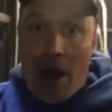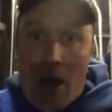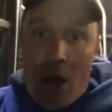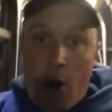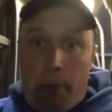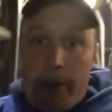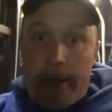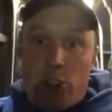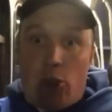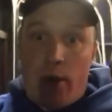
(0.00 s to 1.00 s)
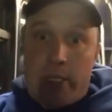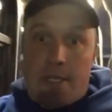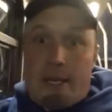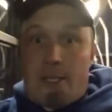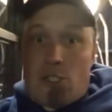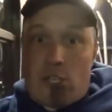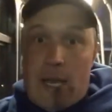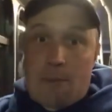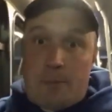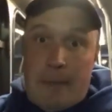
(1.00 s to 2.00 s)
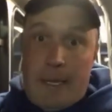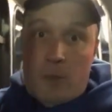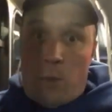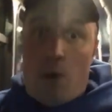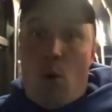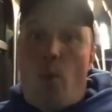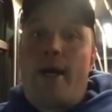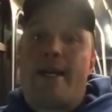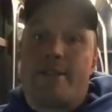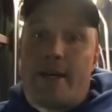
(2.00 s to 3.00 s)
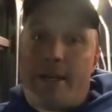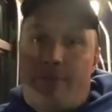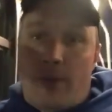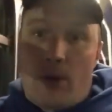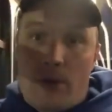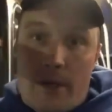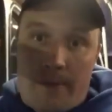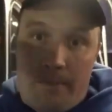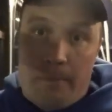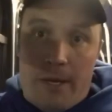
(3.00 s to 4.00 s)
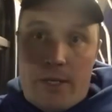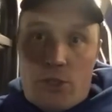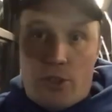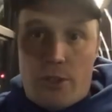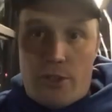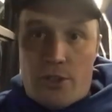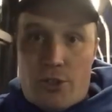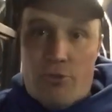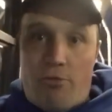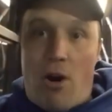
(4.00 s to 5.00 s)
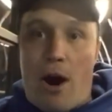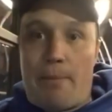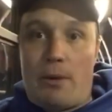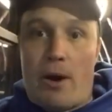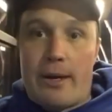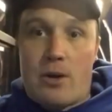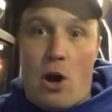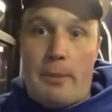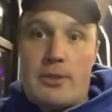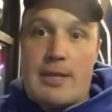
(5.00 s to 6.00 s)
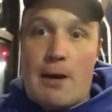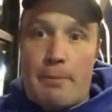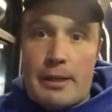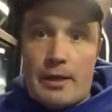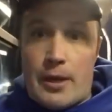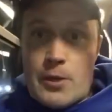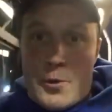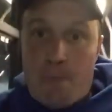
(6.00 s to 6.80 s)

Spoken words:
Hope you enjoyed today's James Beardwell Away Day vlog. Make sure you subscribe, like, comment down below.